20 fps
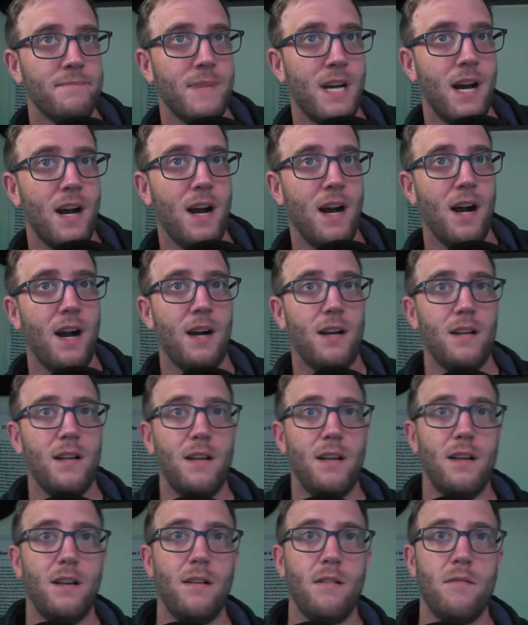Uh,
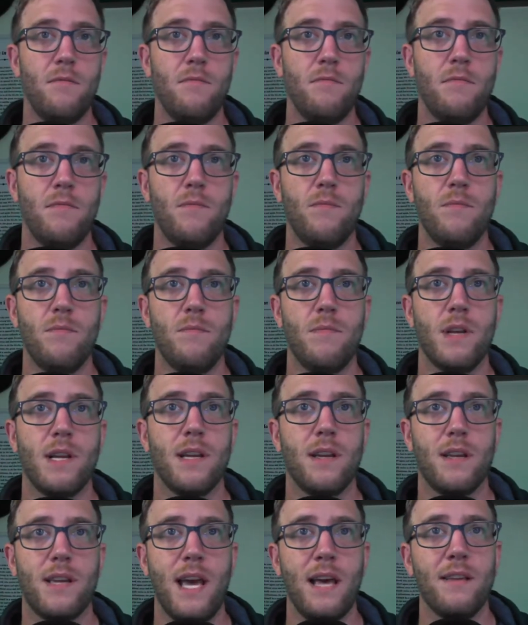
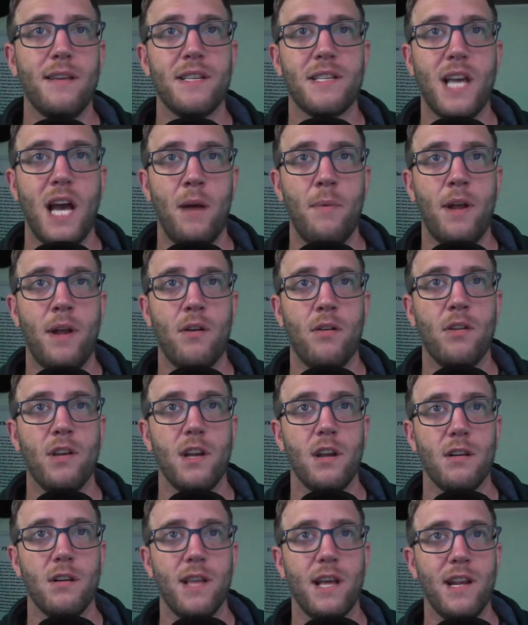Kelly's comment
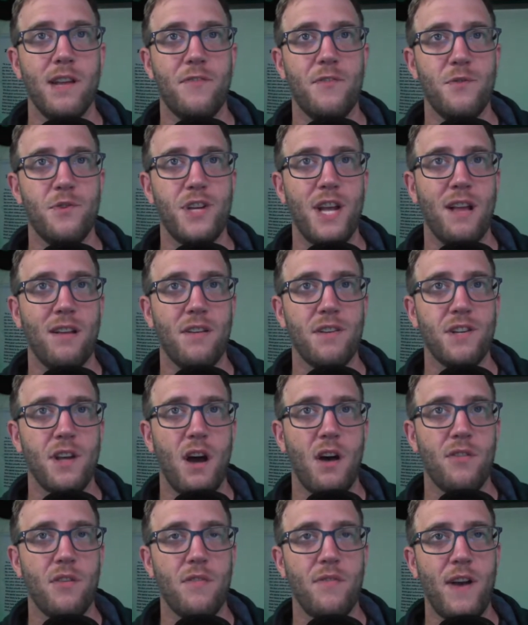earlier that if you challenge
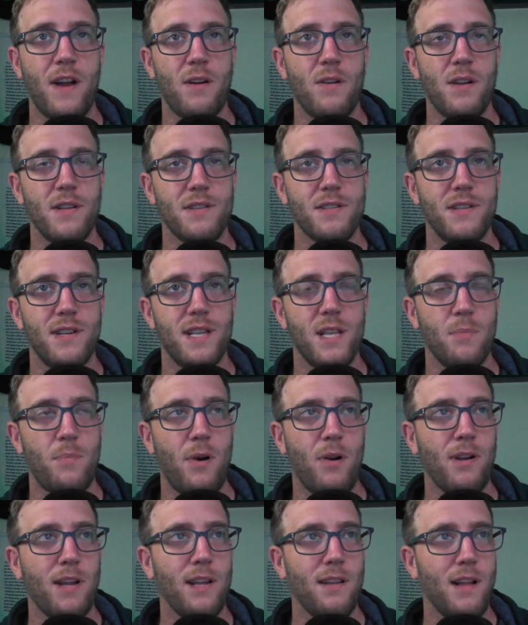other veterans in the
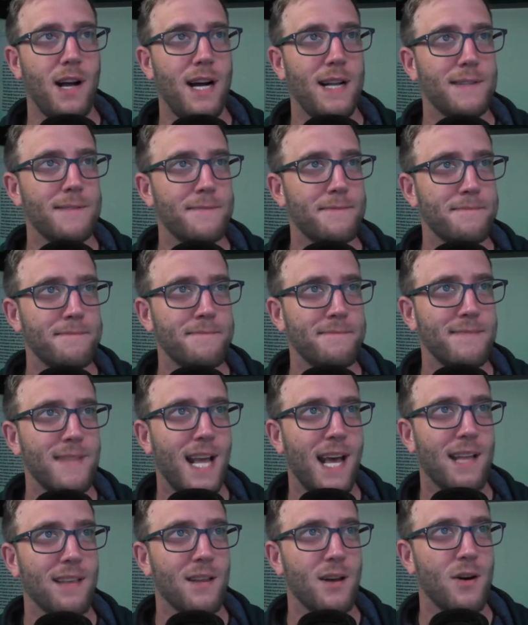parking lot
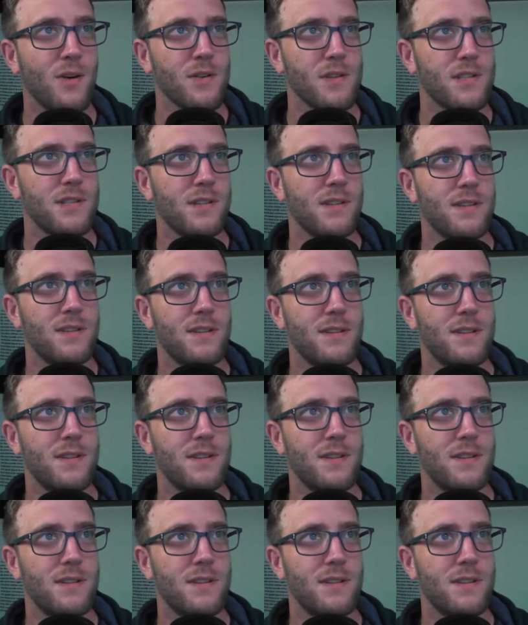at Lowe's,